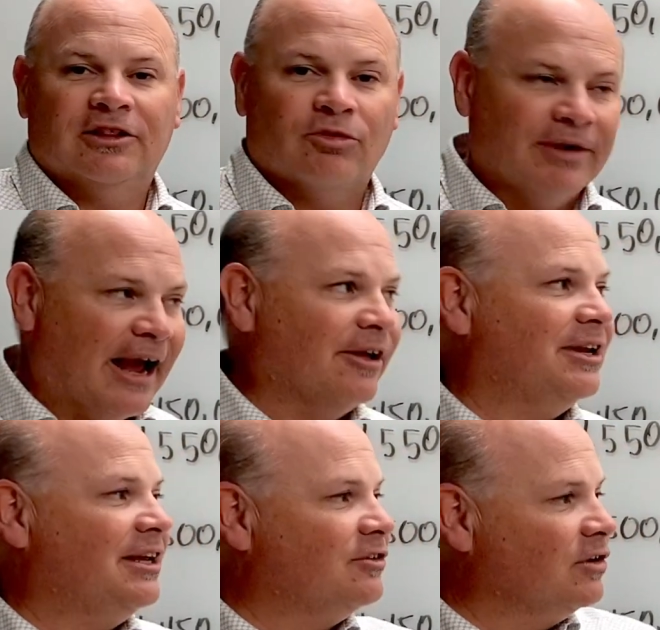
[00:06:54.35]
The
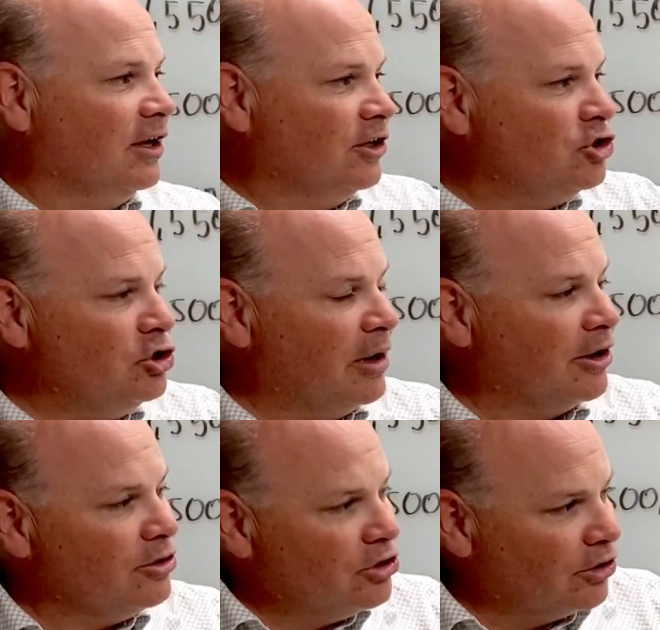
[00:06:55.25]
reality is
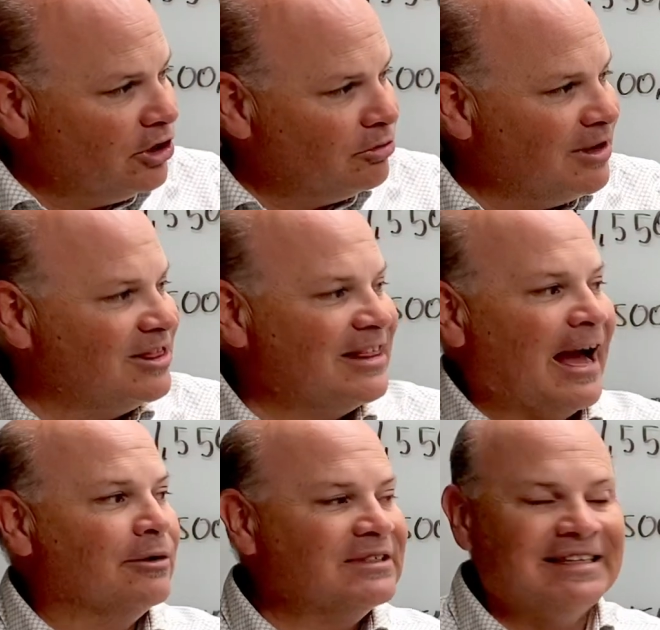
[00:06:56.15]

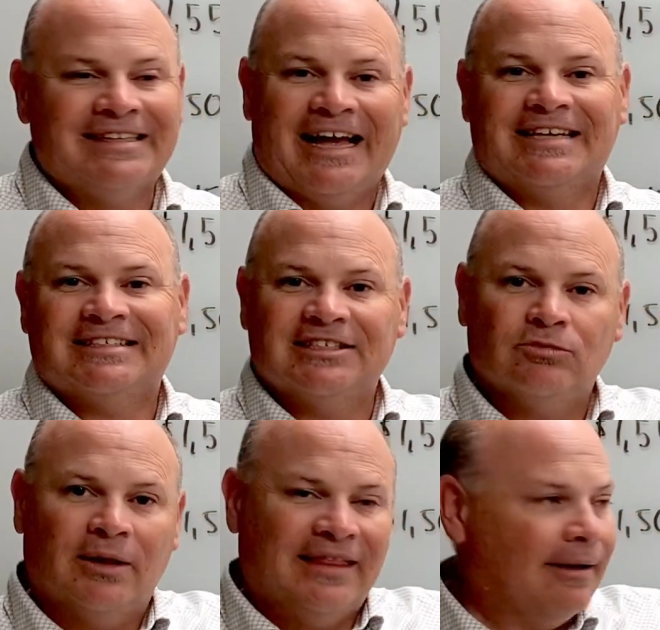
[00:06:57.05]
$233,000 less is
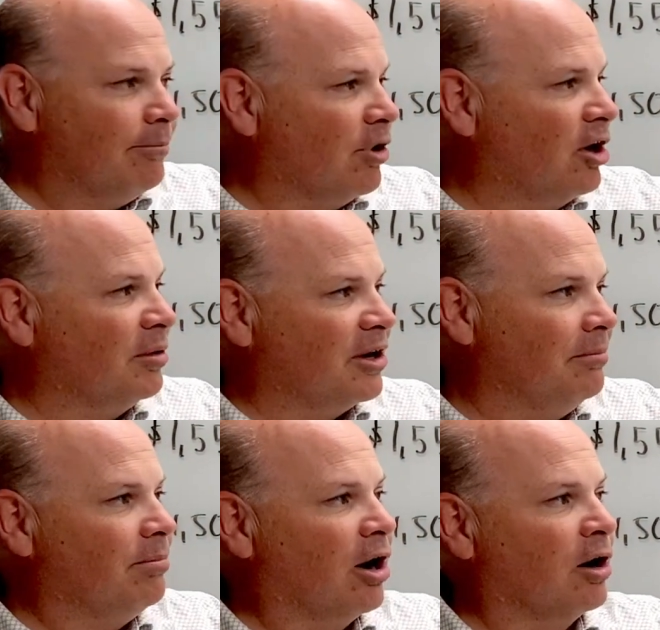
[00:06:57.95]
what that borrower
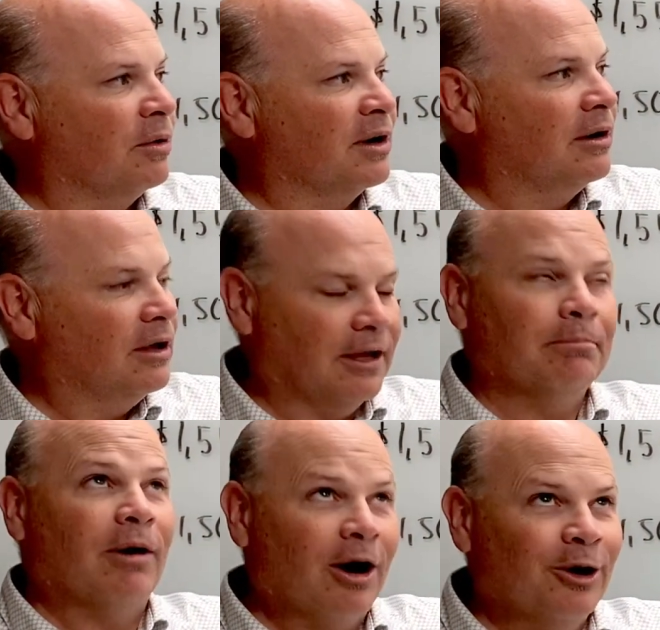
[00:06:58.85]
can
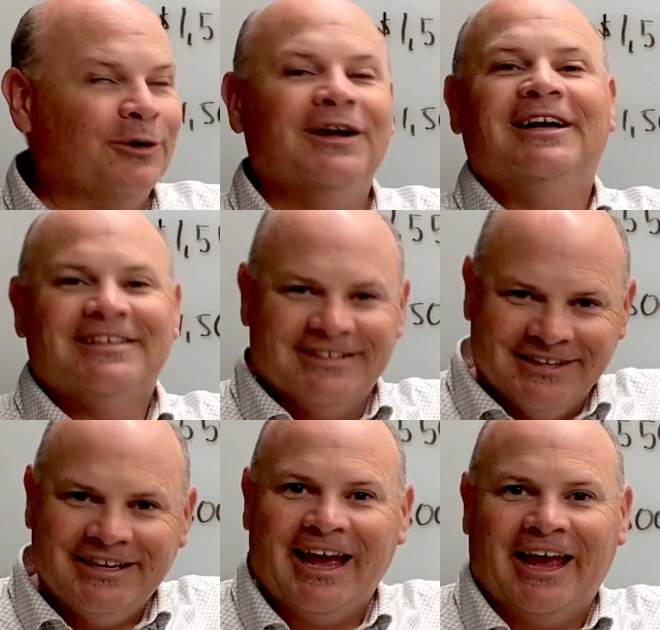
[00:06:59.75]
borrow
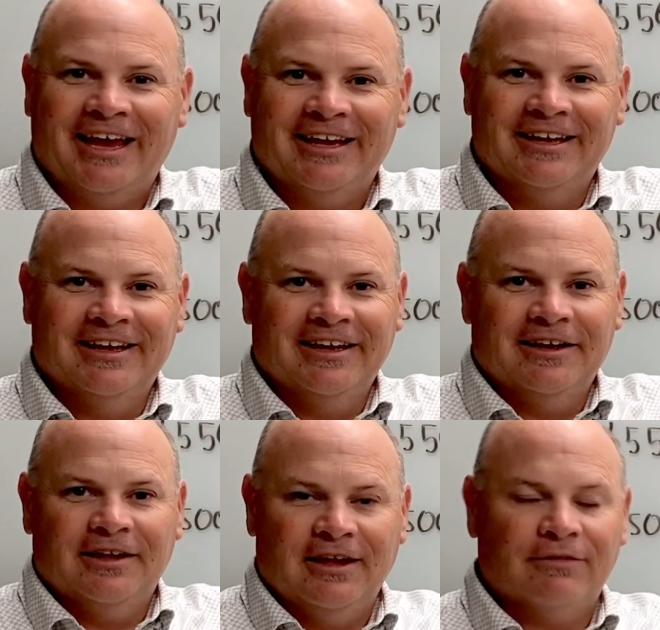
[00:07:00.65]
today,
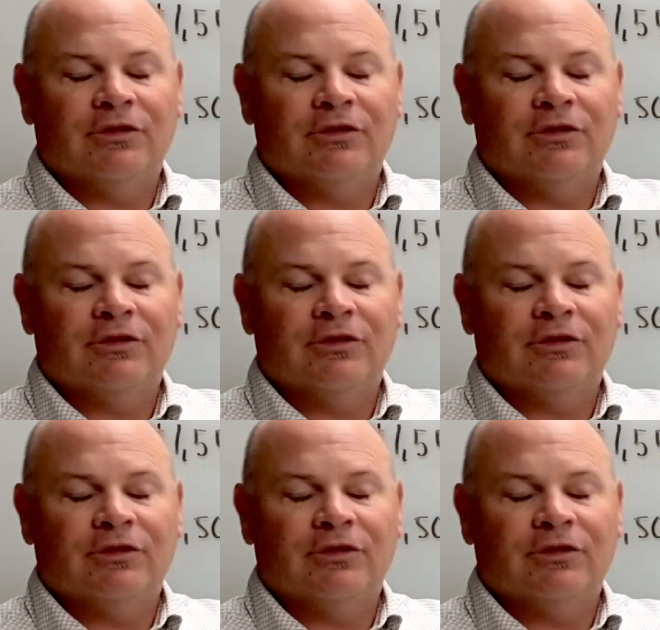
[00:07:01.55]
given